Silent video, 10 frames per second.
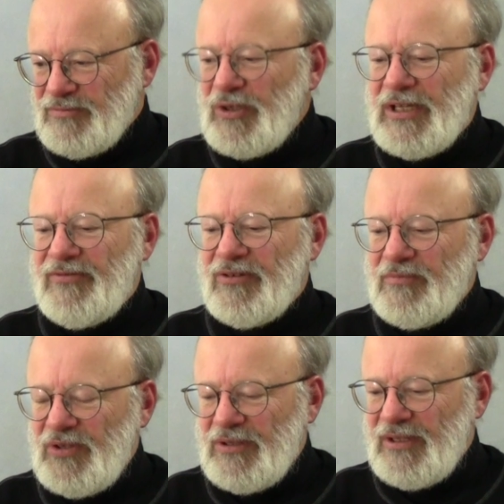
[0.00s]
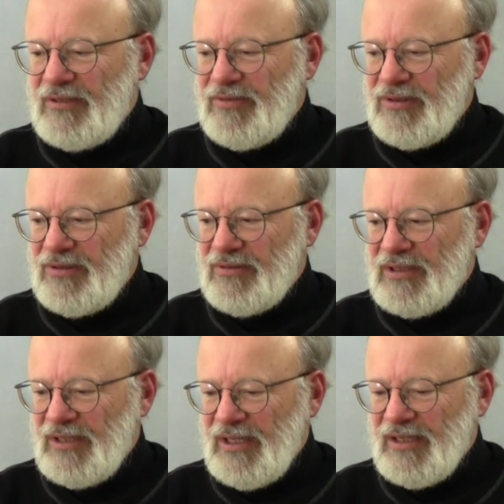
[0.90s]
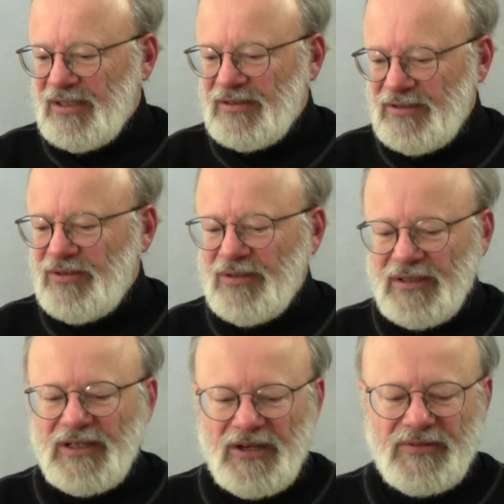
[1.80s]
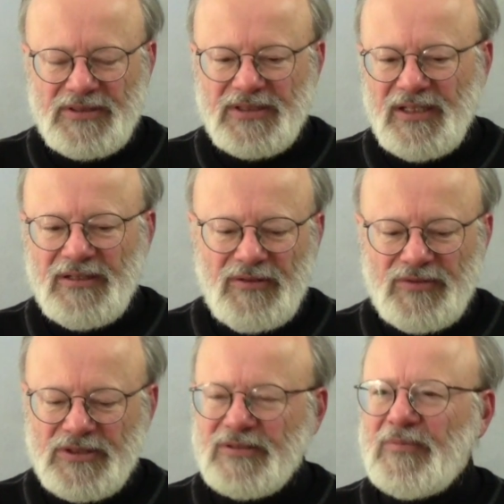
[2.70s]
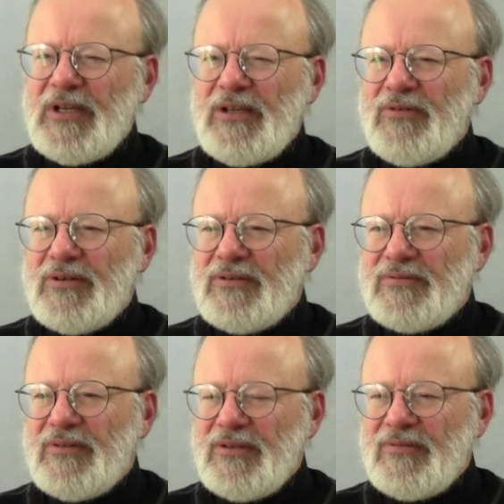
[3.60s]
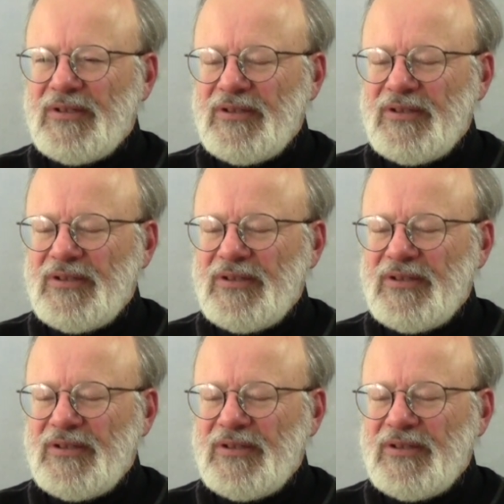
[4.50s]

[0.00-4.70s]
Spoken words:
we'll give you immunity if you do it, and you can always say you're just obeying orders whether you